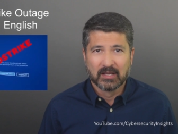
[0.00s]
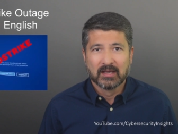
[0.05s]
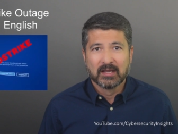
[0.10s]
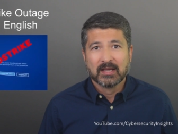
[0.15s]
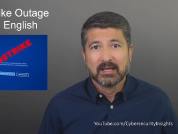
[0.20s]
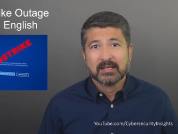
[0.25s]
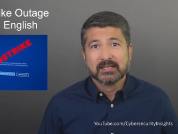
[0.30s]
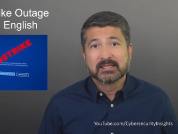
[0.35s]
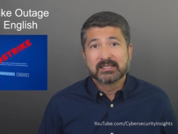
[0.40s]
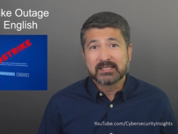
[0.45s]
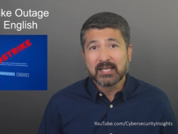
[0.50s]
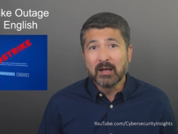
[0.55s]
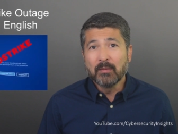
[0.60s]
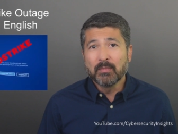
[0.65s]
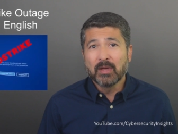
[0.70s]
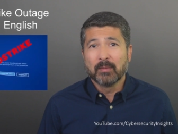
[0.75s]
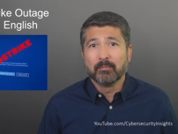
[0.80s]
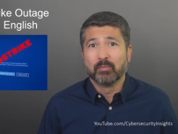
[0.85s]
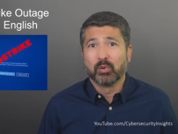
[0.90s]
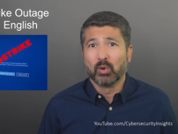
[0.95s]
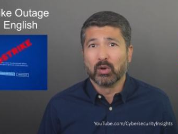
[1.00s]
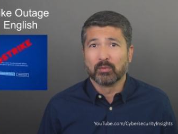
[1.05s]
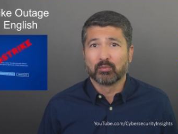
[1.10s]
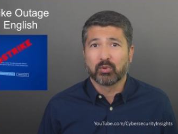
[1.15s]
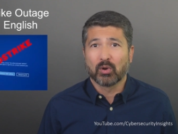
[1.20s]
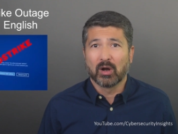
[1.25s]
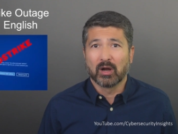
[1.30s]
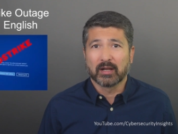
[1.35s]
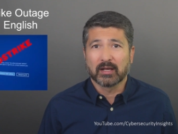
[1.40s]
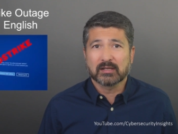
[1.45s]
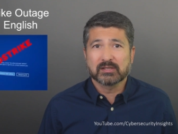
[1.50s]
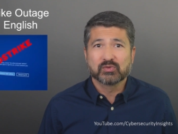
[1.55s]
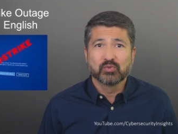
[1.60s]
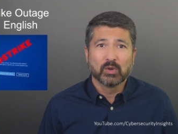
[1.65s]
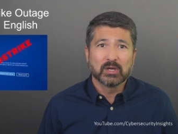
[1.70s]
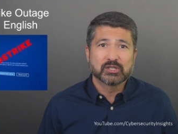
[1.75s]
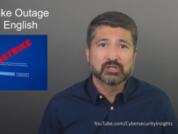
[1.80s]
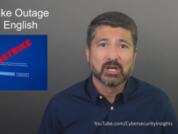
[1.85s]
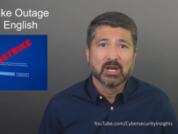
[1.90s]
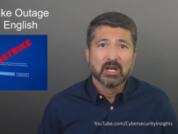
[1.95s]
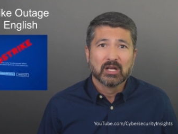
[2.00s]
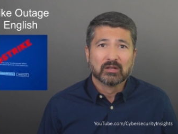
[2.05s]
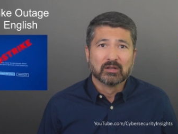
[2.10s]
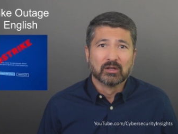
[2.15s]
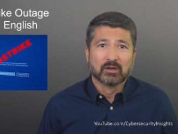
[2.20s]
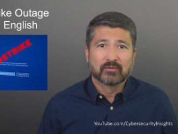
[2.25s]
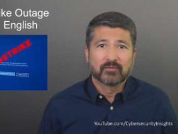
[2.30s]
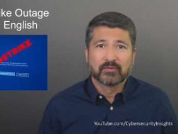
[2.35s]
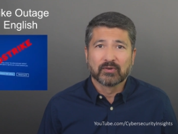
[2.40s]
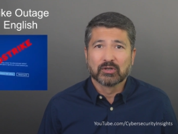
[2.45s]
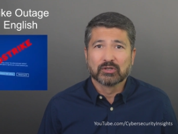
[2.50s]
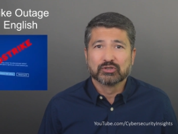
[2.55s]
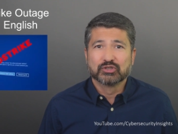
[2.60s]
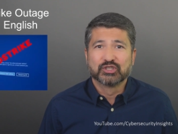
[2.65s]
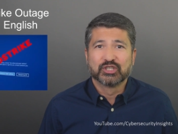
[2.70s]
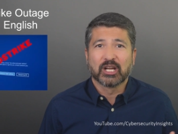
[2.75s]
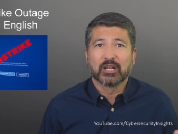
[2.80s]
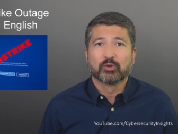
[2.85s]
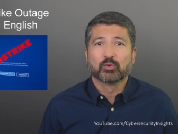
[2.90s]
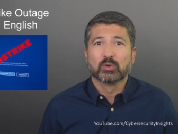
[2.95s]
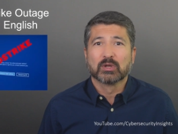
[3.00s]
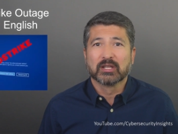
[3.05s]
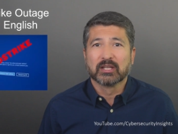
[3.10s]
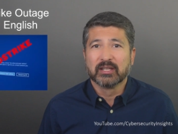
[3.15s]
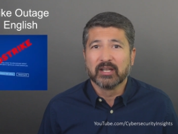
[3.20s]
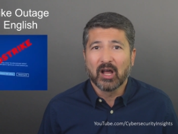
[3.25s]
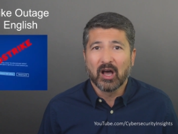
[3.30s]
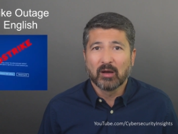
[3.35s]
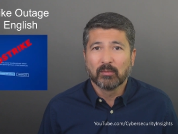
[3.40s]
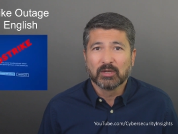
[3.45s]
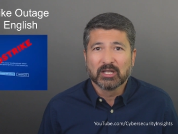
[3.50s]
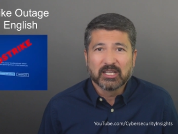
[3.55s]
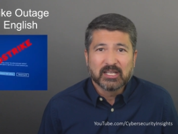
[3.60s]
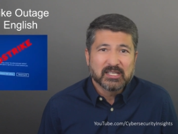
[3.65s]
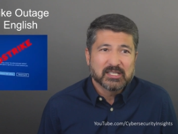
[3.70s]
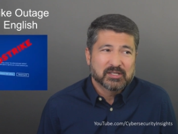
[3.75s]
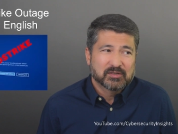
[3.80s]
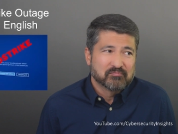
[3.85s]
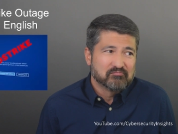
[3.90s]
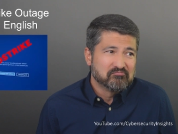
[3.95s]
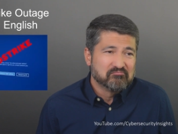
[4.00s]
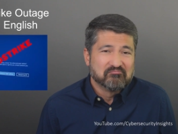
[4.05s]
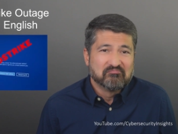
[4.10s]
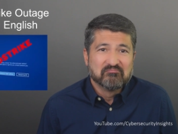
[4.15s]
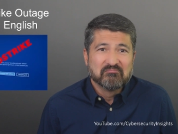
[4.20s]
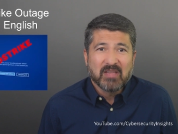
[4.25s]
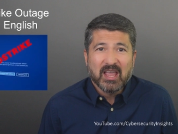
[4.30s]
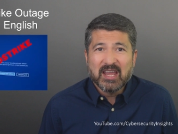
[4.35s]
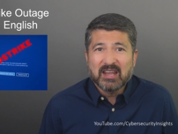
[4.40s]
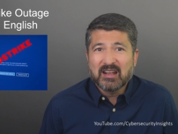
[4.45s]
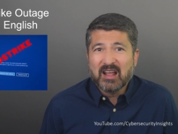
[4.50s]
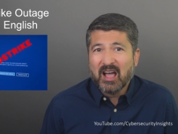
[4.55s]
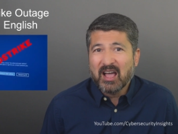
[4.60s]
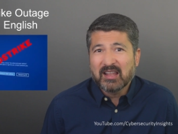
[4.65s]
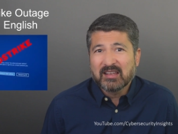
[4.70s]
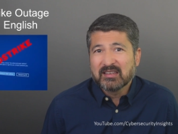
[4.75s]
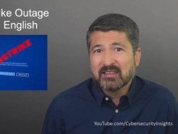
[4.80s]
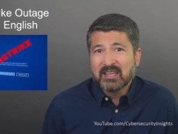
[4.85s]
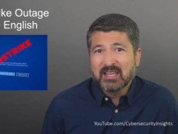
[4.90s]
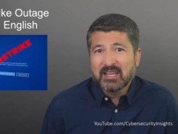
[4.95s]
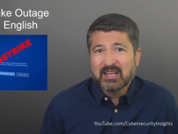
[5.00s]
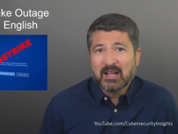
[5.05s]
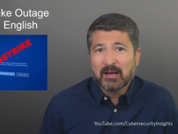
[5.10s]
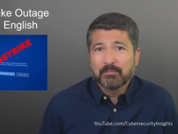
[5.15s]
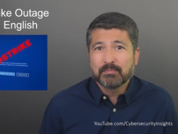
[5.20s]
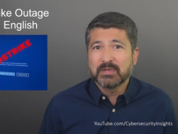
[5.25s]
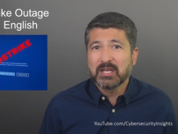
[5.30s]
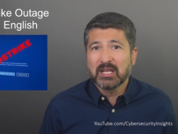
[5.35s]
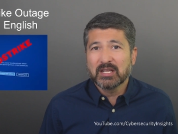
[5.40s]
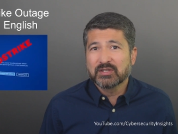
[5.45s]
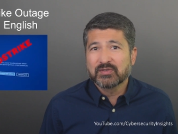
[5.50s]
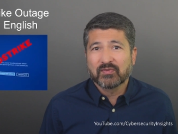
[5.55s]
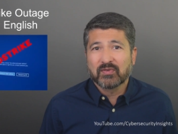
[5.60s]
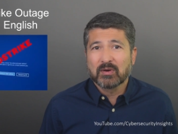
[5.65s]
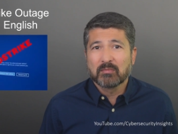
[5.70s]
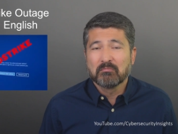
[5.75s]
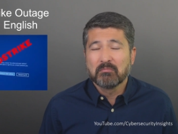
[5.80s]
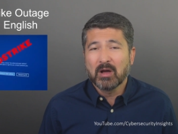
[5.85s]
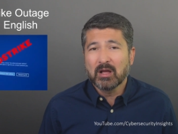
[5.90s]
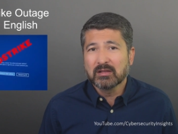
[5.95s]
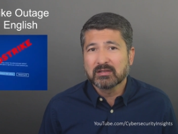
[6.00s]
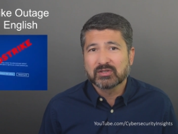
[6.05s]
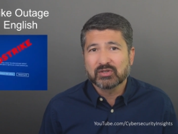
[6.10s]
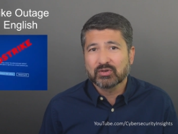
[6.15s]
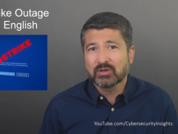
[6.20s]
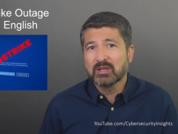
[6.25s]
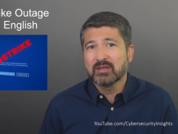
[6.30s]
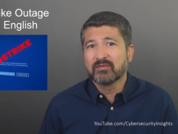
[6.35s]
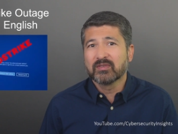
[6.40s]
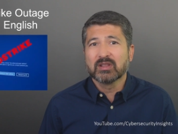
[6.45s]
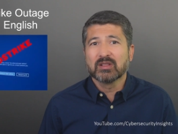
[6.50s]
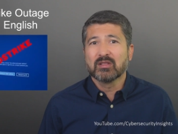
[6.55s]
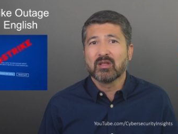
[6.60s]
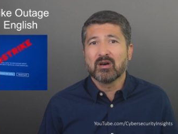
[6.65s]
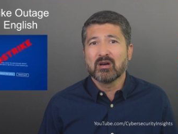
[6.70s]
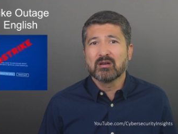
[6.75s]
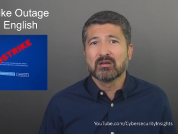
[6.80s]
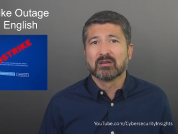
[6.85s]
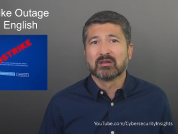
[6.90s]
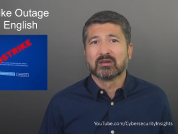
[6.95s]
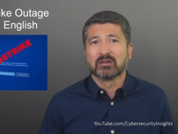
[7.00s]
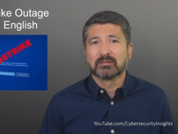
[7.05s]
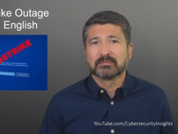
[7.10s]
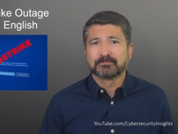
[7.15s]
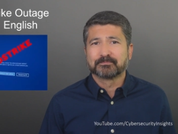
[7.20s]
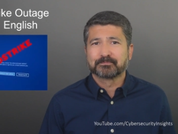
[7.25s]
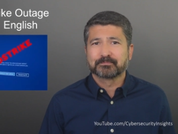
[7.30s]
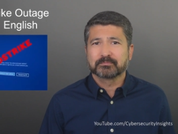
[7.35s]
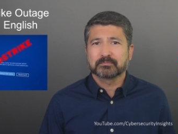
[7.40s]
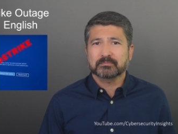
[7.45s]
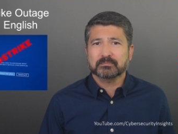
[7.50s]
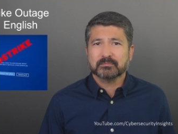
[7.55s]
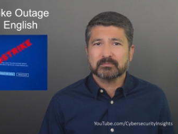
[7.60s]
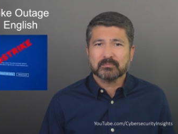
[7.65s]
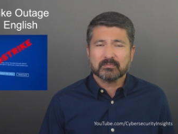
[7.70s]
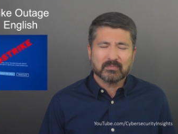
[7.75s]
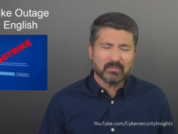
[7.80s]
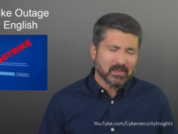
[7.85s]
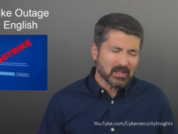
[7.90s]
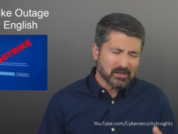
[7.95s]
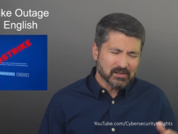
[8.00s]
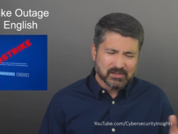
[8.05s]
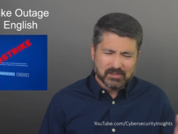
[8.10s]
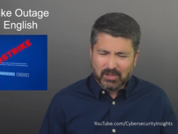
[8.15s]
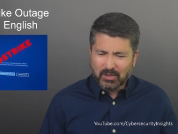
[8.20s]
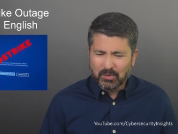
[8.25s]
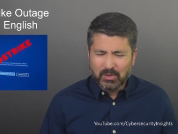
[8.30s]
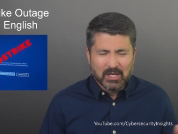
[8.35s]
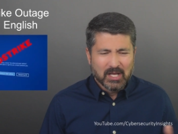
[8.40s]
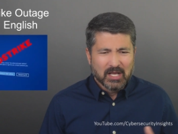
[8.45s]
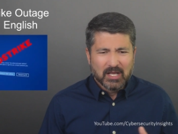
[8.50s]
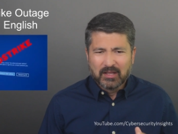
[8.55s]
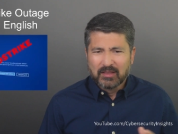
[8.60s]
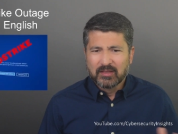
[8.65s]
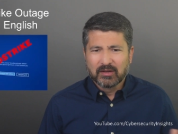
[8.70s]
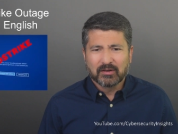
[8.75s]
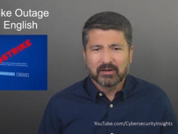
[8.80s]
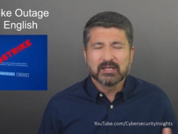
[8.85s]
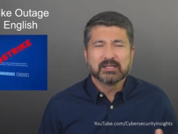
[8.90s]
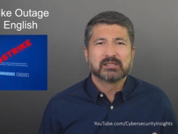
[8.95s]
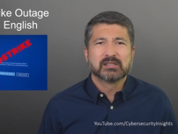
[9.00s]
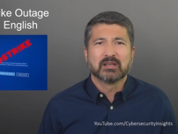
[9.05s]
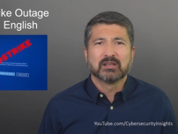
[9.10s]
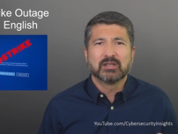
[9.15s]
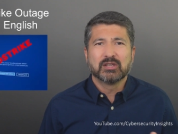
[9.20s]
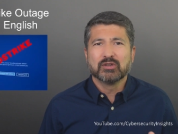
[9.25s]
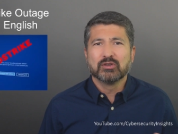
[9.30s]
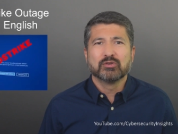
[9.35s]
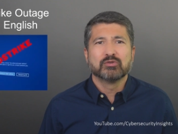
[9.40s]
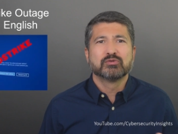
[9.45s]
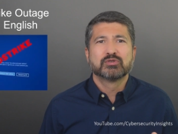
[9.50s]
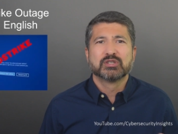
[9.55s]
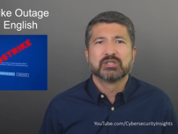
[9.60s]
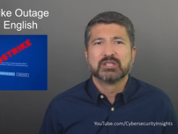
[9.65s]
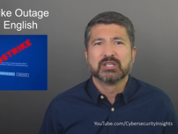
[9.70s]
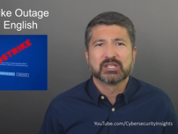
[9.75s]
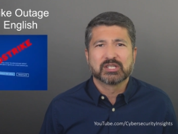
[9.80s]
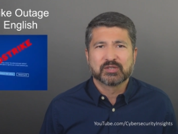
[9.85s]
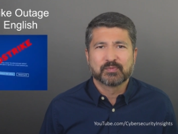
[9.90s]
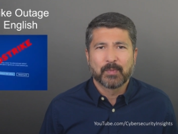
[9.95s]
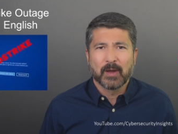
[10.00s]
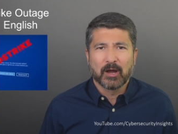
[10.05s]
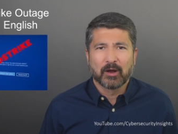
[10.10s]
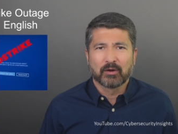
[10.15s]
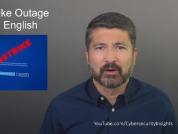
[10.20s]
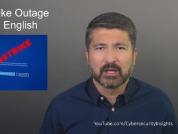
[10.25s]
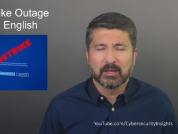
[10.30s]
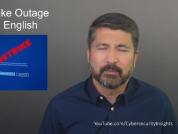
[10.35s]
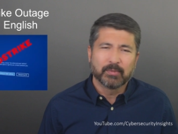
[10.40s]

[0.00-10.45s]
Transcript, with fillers: Some endpoint products, which look for general anomalies, may not need updates for months or even longer. So there is a huge disparity.